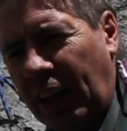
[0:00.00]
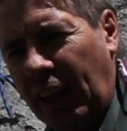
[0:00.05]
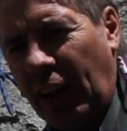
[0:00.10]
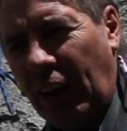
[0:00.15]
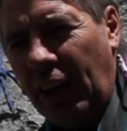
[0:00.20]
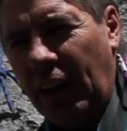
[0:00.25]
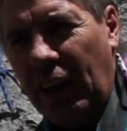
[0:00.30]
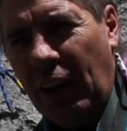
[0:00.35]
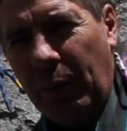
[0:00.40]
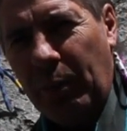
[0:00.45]

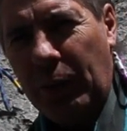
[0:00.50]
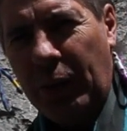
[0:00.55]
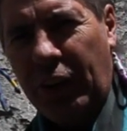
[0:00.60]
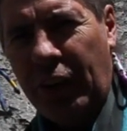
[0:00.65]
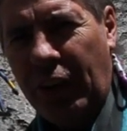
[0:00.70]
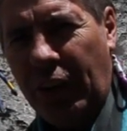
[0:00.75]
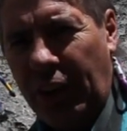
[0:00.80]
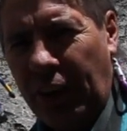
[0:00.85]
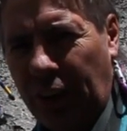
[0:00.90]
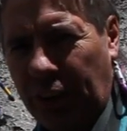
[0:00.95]
carry enough
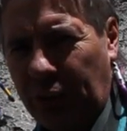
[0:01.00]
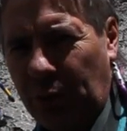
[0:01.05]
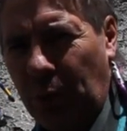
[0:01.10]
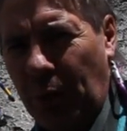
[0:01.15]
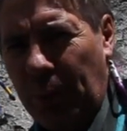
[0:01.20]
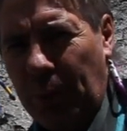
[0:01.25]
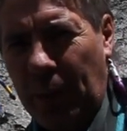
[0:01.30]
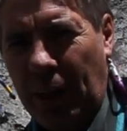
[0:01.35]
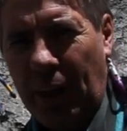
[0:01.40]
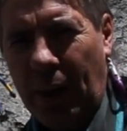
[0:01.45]
materials
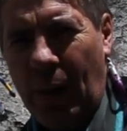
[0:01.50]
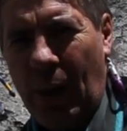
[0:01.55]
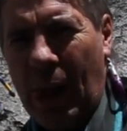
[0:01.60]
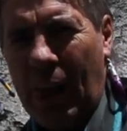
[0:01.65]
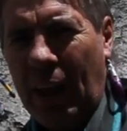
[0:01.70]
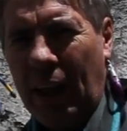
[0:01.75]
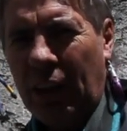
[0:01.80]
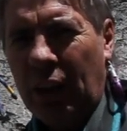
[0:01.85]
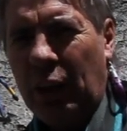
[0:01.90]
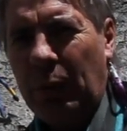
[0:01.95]
with me
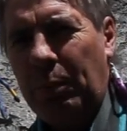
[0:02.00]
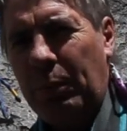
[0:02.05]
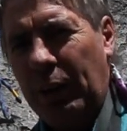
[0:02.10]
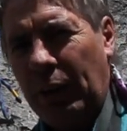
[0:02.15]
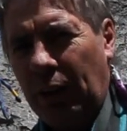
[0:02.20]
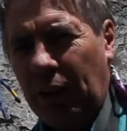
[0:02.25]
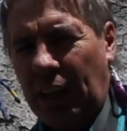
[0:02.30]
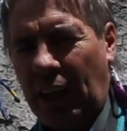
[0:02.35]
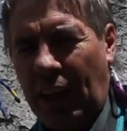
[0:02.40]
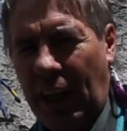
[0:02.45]
to
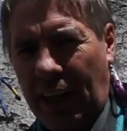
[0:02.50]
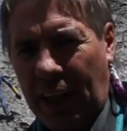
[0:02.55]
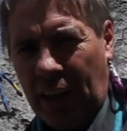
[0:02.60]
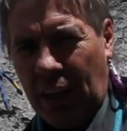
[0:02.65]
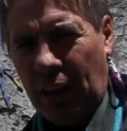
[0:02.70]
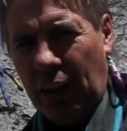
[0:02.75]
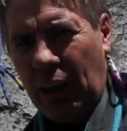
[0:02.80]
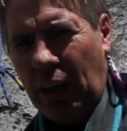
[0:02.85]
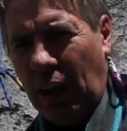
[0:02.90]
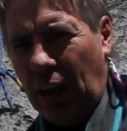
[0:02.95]
build an
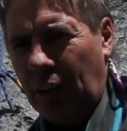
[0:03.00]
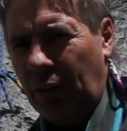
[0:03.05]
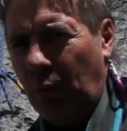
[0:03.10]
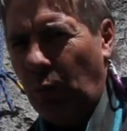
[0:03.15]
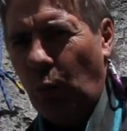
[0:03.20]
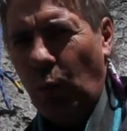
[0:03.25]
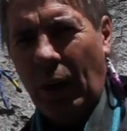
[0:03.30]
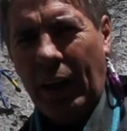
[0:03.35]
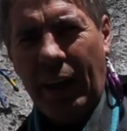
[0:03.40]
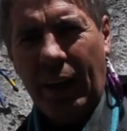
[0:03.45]
anchor out
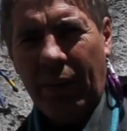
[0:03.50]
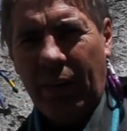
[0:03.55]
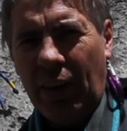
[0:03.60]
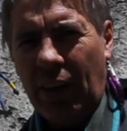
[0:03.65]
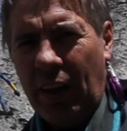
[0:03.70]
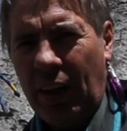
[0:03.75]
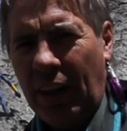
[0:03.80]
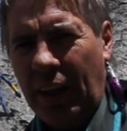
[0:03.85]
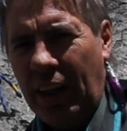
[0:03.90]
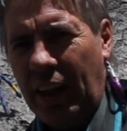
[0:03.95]
of
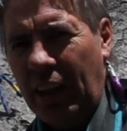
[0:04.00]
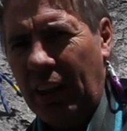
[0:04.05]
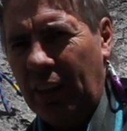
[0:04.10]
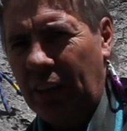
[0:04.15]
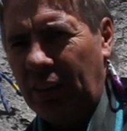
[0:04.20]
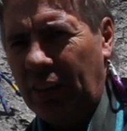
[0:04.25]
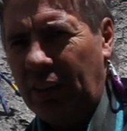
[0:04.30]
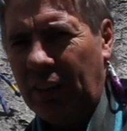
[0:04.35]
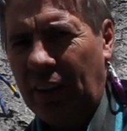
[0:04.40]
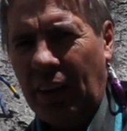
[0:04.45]
whatever it
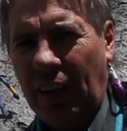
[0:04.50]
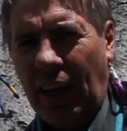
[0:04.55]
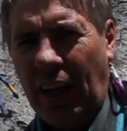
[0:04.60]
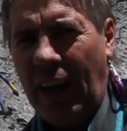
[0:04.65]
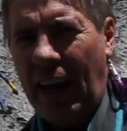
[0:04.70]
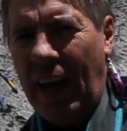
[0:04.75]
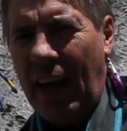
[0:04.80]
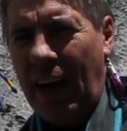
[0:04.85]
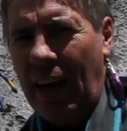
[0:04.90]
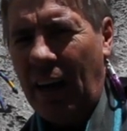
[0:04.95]
is I
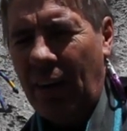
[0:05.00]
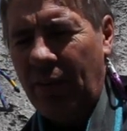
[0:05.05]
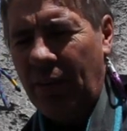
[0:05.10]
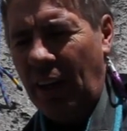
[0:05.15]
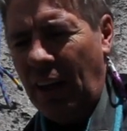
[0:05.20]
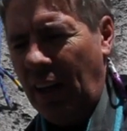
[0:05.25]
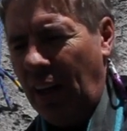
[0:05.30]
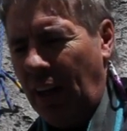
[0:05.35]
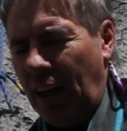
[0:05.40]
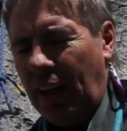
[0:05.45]
have
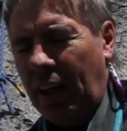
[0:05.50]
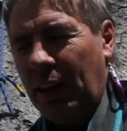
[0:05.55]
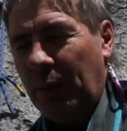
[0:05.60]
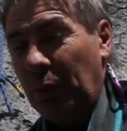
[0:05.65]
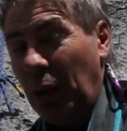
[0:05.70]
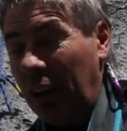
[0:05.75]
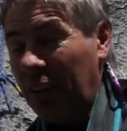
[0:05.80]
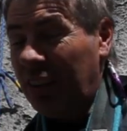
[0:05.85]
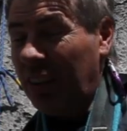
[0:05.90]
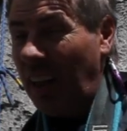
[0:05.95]
and I'm
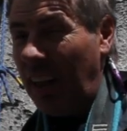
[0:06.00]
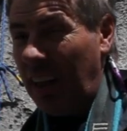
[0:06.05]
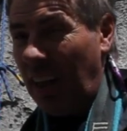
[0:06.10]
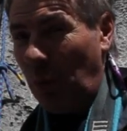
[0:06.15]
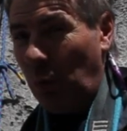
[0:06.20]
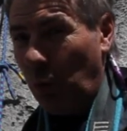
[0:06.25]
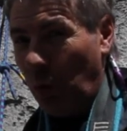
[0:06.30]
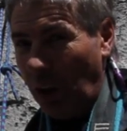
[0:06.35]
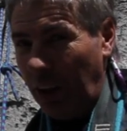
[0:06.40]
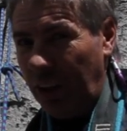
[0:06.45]
not saying I
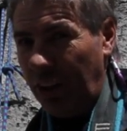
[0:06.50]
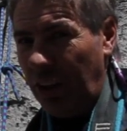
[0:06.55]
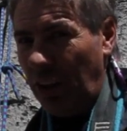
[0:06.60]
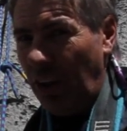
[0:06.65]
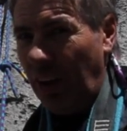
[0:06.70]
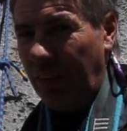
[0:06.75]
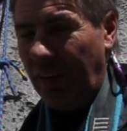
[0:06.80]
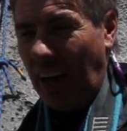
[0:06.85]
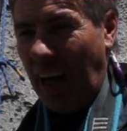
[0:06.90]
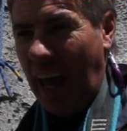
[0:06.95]
wouldn't do
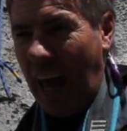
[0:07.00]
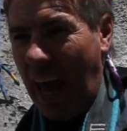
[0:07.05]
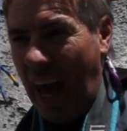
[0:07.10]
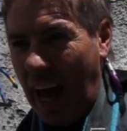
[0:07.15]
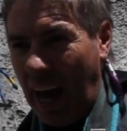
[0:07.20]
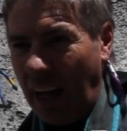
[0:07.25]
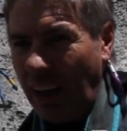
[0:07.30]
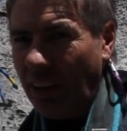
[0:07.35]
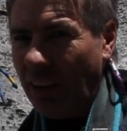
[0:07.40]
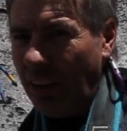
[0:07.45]
it if I
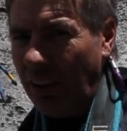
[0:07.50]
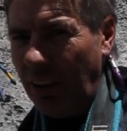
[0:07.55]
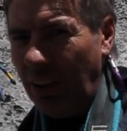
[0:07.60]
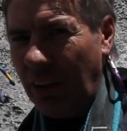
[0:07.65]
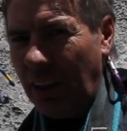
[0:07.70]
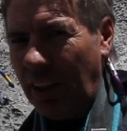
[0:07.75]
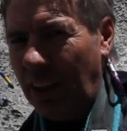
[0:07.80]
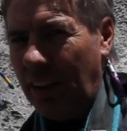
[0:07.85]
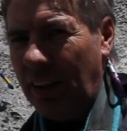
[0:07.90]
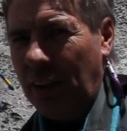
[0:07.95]
had to do
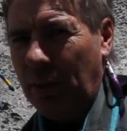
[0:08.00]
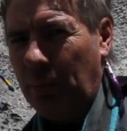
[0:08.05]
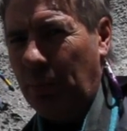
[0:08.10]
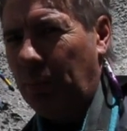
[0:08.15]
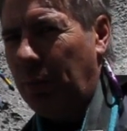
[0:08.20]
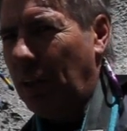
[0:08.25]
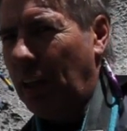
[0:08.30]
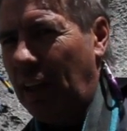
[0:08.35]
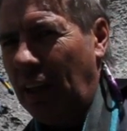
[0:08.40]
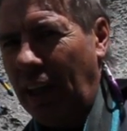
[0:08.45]
it
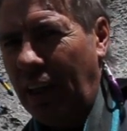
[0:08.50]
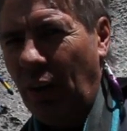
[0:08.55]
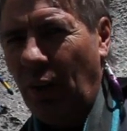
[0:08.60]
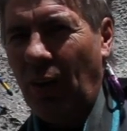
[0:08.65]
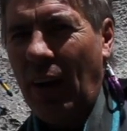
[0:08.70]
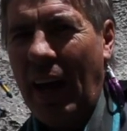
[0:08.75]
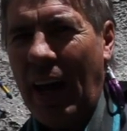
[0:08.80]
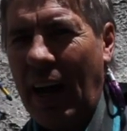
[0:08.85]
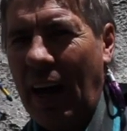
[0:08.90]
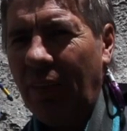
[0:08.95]
but I don't
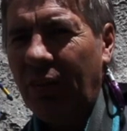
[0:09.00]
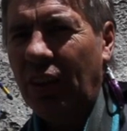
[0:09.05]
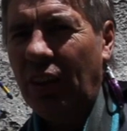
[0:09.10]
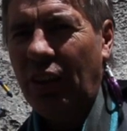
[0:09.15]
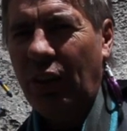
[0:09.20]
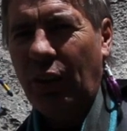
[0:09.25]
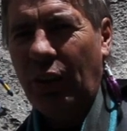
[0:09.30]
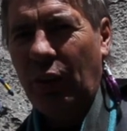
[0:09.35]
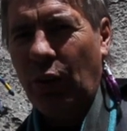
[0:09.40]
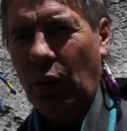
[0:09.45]
have to
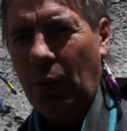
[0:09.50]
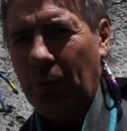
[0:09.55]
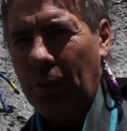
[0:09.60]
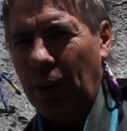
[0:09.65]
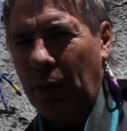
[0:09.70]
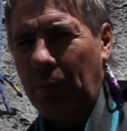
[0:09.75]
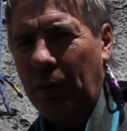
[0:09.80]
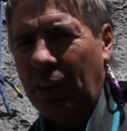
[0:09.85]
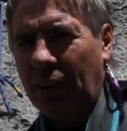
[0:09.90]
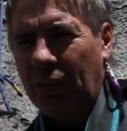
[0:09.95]
do it
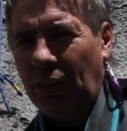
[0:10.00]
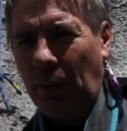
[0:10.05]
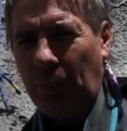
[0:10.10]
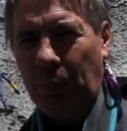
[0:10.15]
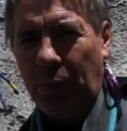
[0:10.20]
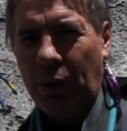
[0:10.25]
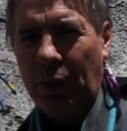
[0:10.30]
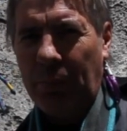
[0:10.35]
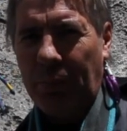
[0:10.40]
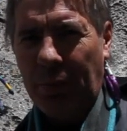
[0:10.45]
normally because I
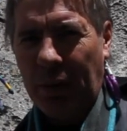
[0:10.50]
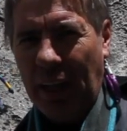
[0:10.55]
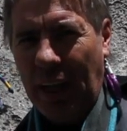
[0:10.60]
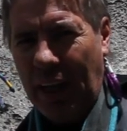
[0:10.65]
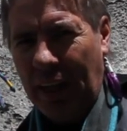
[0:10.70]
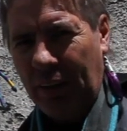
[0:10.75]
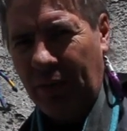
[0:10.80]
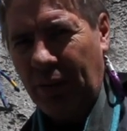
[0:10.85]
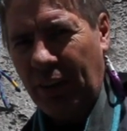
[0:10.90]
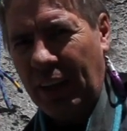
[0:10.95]

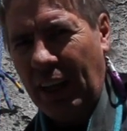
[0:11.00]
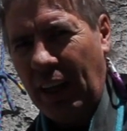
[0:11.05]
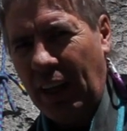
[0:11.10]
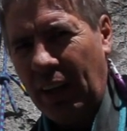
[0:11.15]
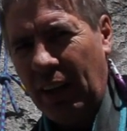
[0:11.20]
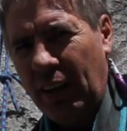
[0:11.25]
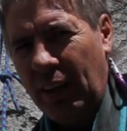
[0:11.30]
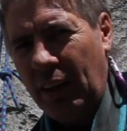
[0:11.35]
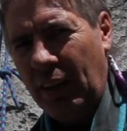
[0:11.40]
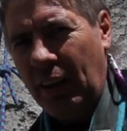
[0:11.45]
pre-plan for that
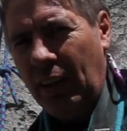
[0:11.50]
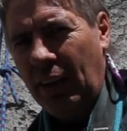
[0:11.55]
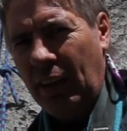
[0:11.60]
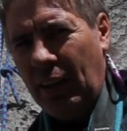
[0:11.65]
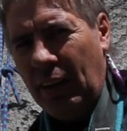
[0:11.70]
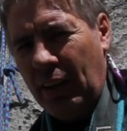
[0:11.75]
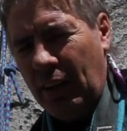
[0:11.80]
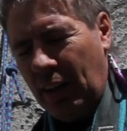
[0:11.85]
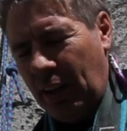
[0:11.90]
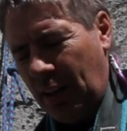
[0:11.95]

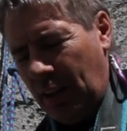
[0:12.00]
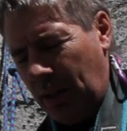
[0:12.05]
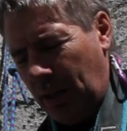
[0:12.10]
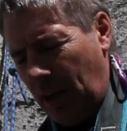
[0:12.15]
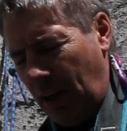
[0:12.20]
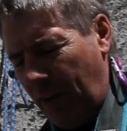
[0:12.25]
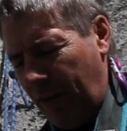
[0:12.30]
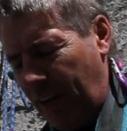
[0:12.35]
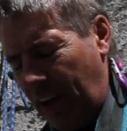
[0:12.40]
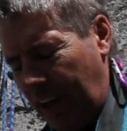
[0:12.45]
uh,
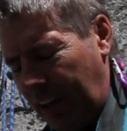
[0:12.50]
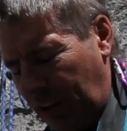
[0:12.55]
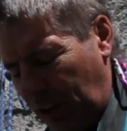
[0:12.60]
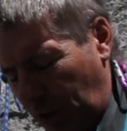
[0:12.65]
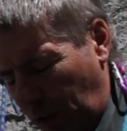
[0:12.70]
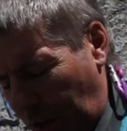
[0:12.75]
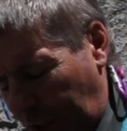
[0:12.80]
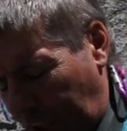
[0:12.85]
event or